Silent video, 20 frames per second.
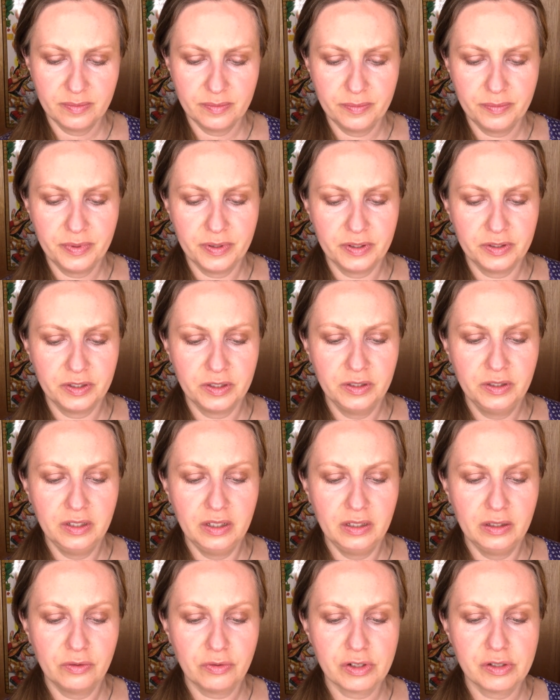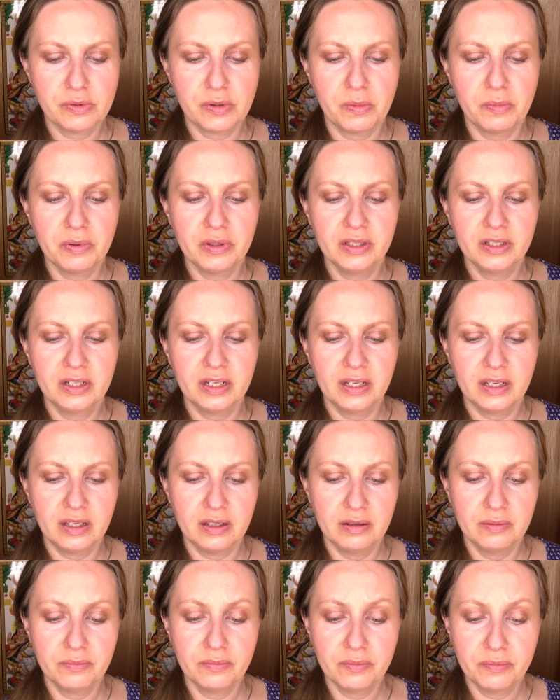But the increased
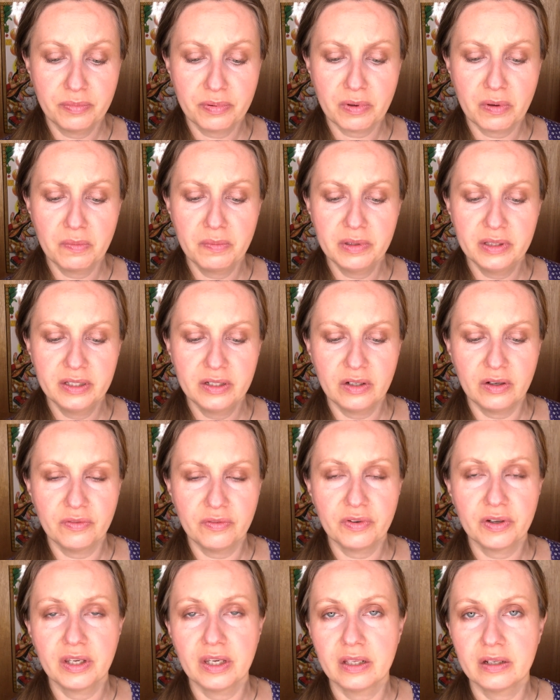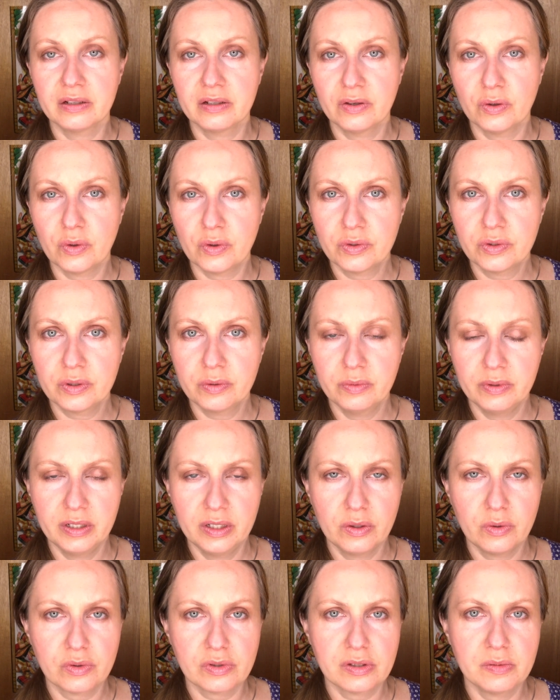probability of, again,
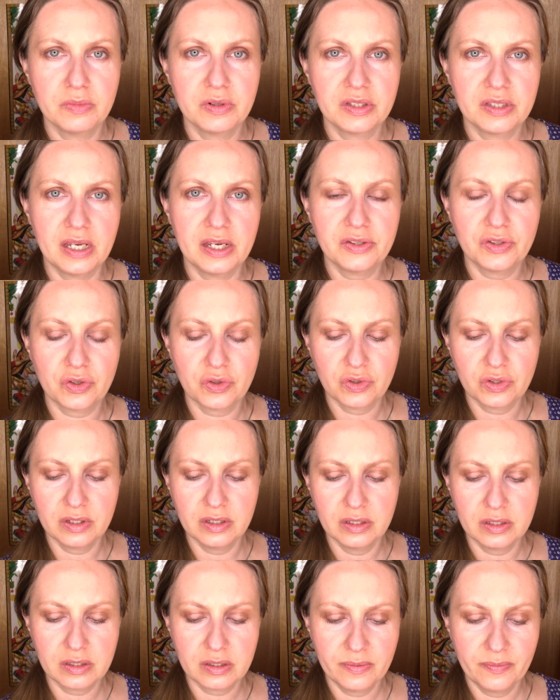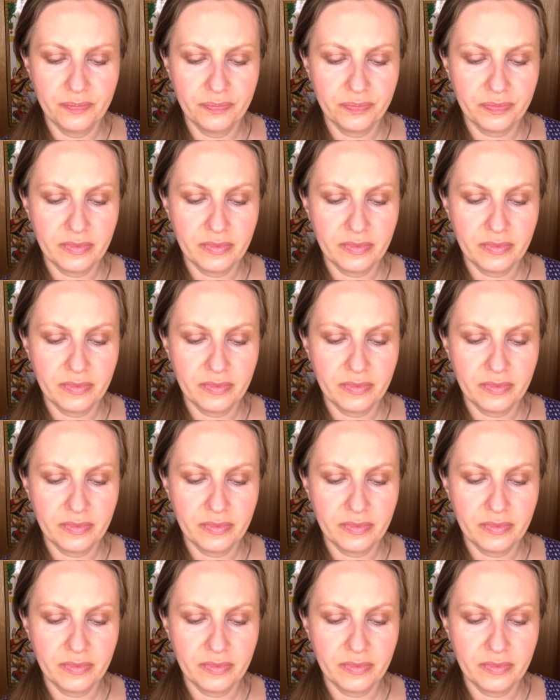earthquake or some disasters is